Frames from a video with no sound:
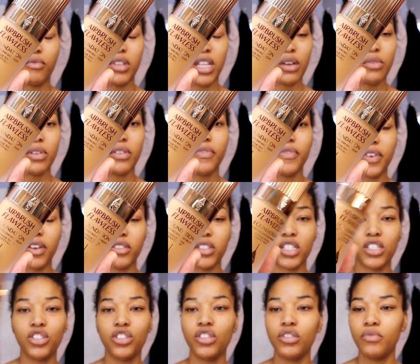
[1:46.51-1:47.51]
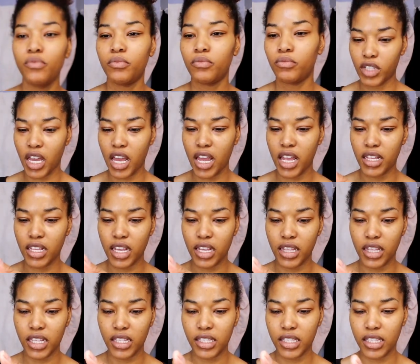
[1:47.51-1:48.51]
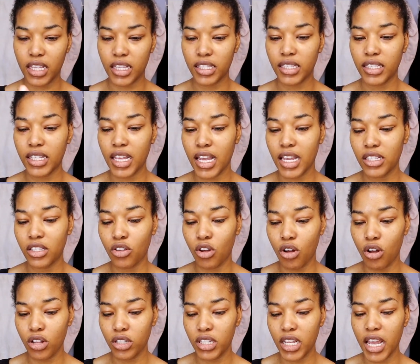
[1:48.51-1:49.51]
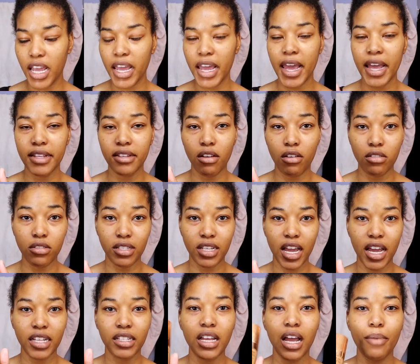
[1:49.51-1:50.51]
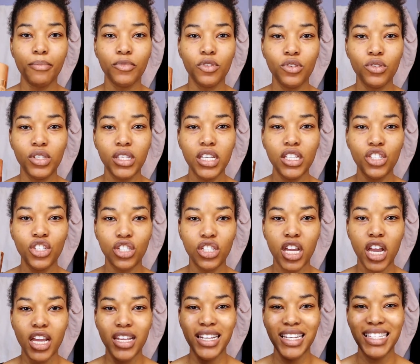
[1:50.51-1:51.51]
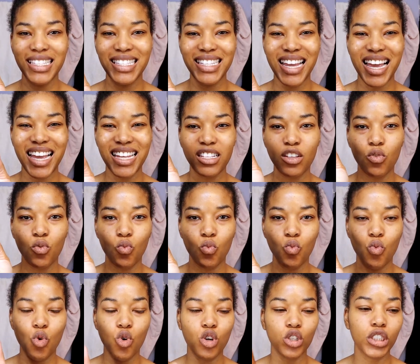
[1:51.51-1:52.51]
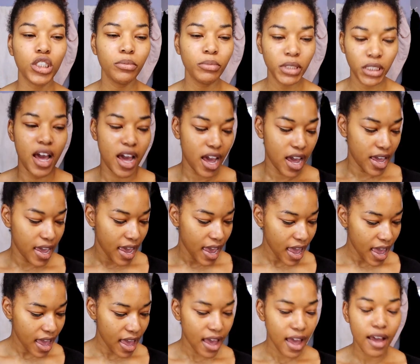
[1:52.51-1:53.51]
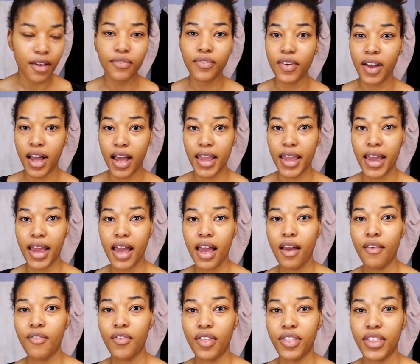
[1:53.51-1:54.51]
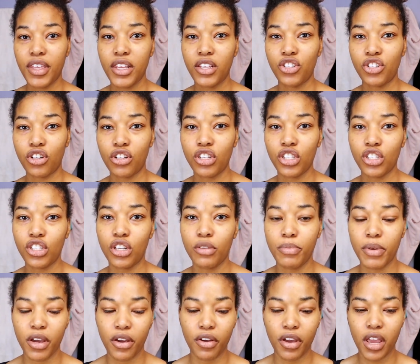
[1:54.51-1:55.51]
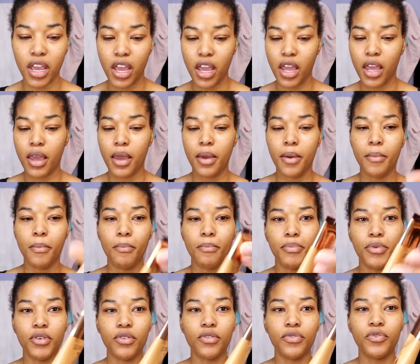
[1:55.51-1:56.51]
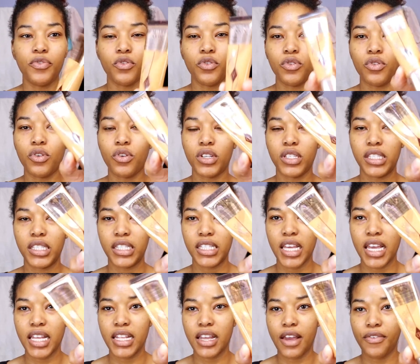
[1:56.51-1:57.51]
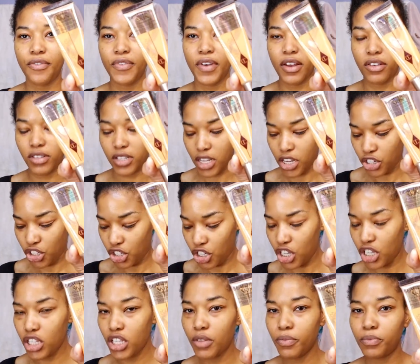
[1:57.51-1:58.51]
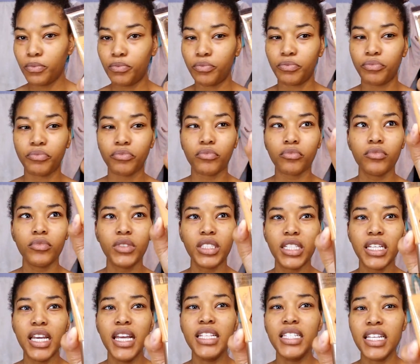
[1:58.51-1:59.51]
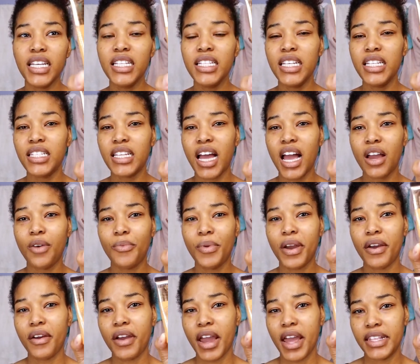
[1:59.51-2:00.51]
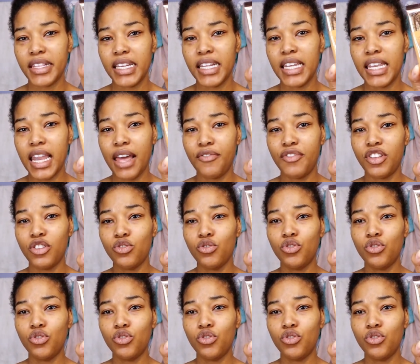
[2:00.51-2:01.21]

liquid foundation, and this stays all day and all night. I'm using shade 10 Warm. I have the Charlotte Tilbury Beautiful Skin Foundation, and in it I wear an 11